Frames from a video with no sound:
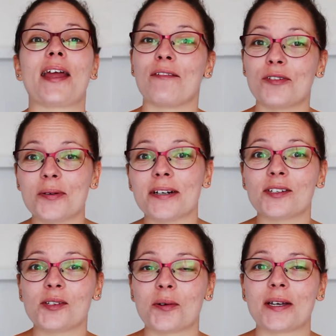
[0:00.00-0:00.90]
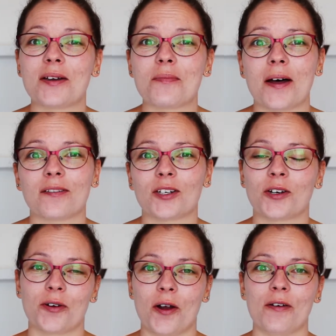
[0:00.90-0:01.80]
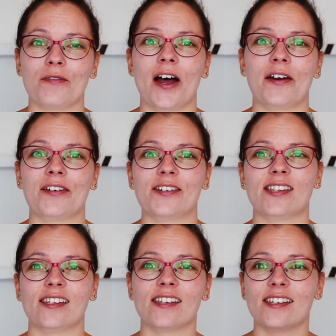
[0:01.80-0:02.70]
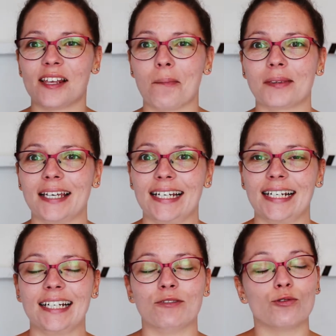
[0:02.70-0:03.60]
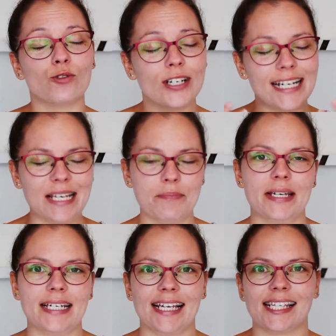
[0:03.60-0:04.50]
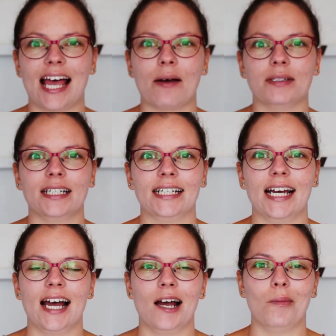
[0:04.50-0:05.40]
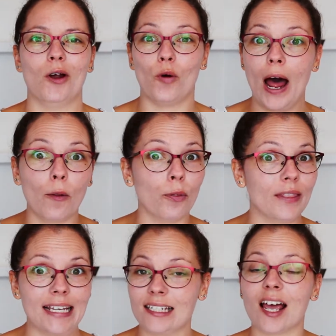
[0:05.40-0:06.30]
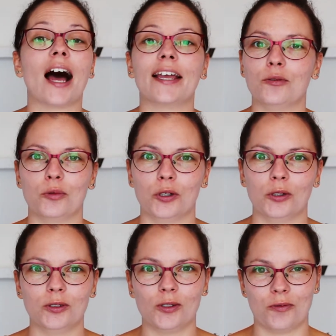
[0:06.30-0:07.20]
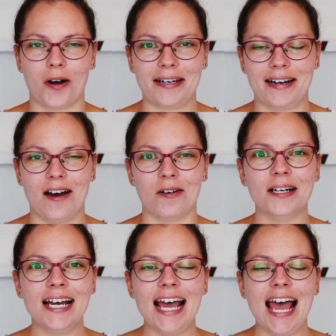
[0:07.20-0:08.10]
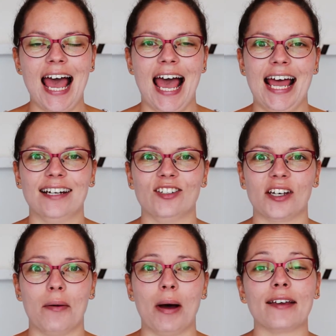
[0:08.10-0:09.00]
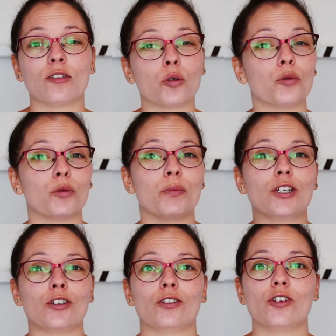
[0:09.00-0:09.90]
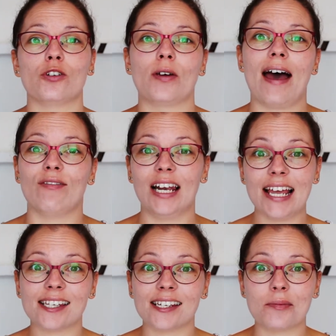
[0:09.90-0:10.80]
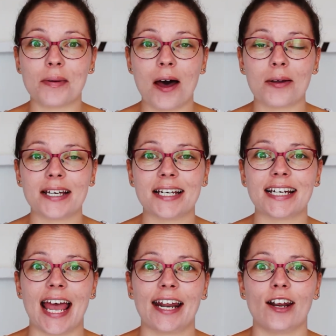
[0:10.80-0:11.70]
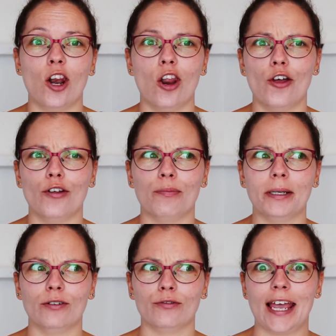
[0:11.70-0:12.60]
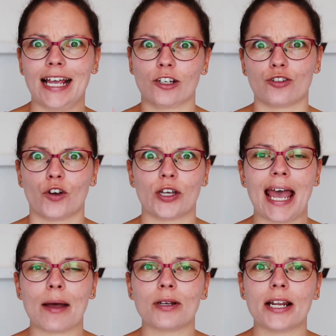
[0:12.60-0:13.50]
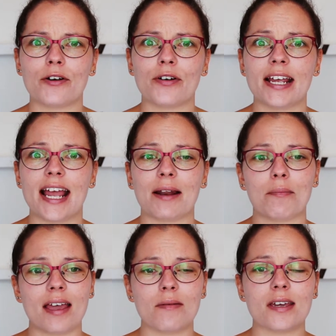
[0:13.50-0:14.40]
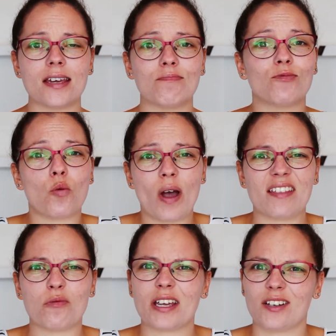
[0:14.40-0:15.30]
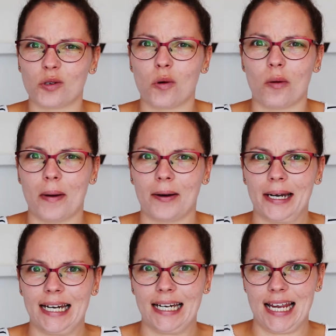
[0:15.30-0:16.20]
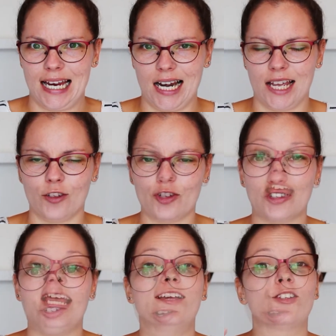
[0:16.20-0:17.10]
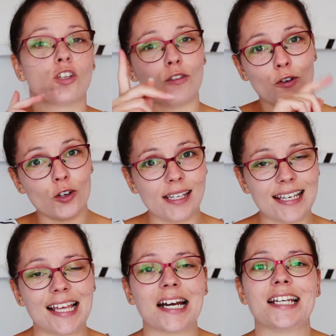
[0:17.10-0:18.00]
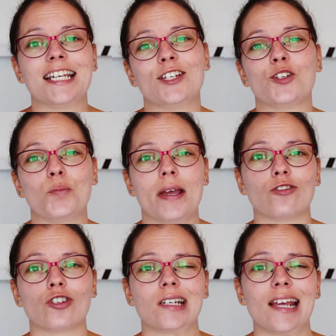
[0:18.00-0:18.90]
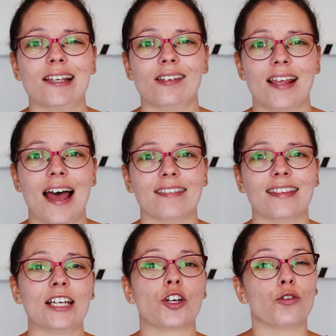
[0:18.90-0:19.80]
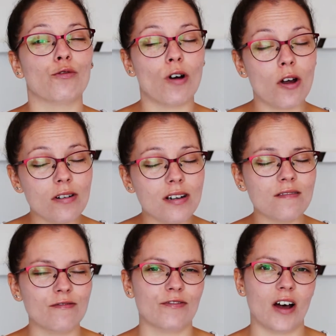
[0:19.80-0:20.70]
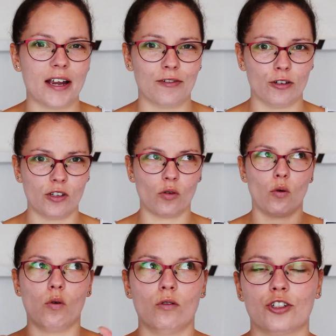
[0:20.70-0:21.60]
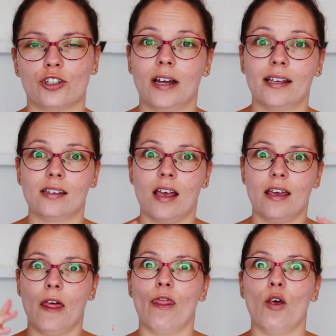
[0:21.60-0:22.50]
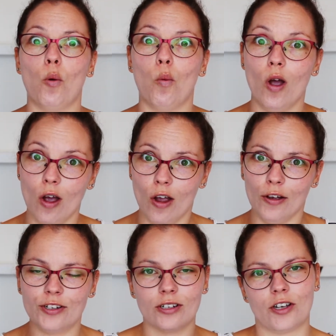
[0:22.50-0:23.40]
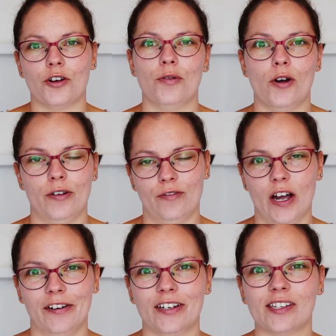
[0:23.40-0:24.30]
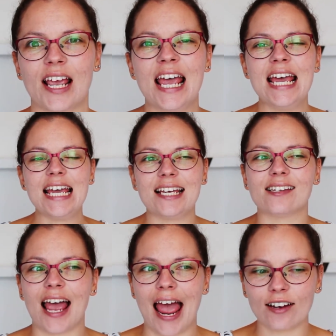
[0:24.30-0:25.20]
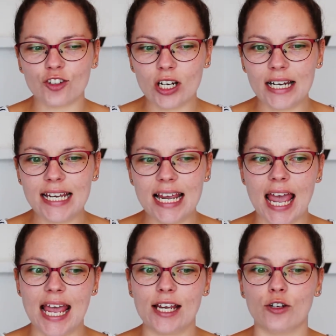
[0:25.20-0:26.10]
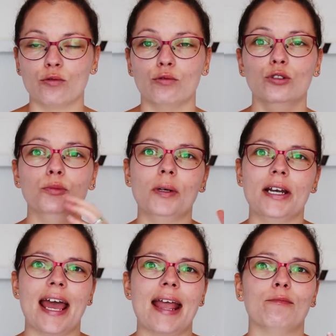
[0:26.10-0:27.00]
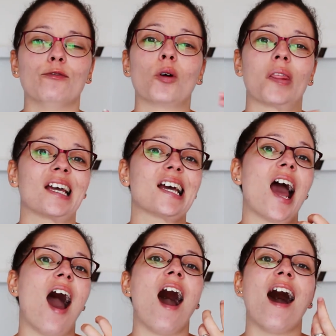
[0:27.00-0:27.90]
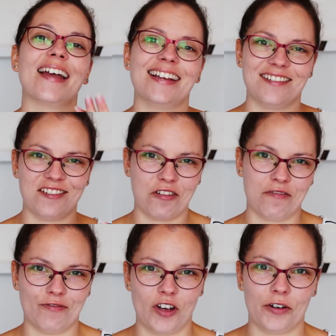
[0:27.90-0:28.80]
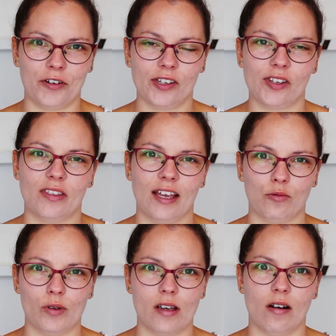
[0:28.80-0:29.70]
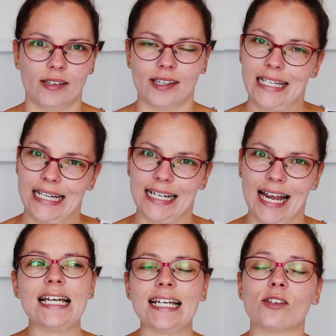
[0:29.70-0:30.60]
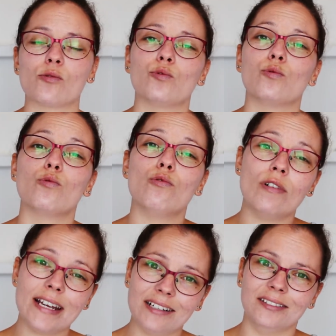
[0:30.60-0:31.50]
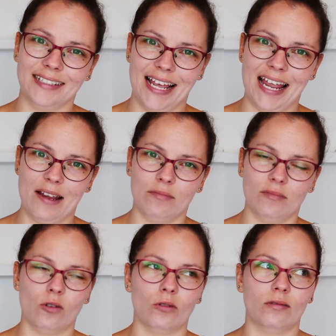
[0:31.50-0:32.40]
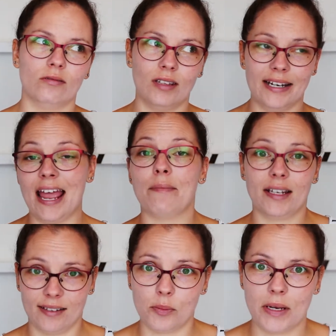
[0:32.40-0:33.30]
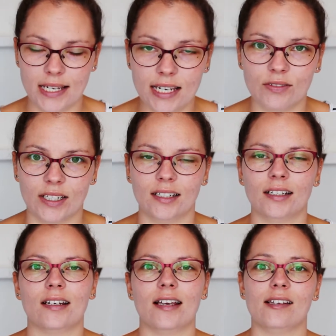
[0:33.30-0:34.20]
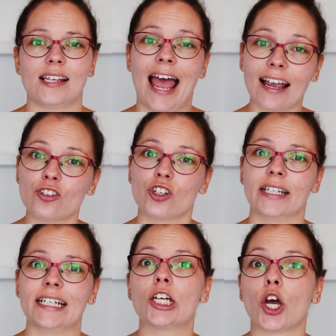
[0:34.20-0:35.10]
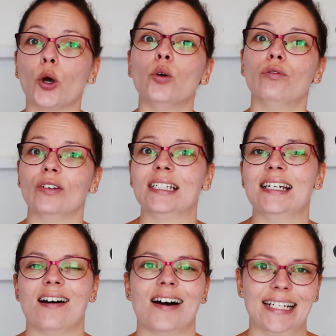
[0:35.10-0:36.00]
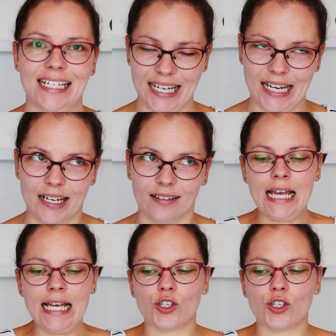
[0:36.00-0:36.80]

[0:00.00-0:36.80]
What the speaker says: everyone is talking about the coronavirus. This is something really big that's happening around the entire world right now. And I thought it would be good to have a lesson about it and learn a bit of English vocabulary and maybe the way that we can talk about it in English. So the first thing that I need to mention is that the coronavirus, or should I say the word coronavirus, is actually a group name for the kind of virus that we are seeing. Its real name, or the name that it's been given, is actually COVID-19.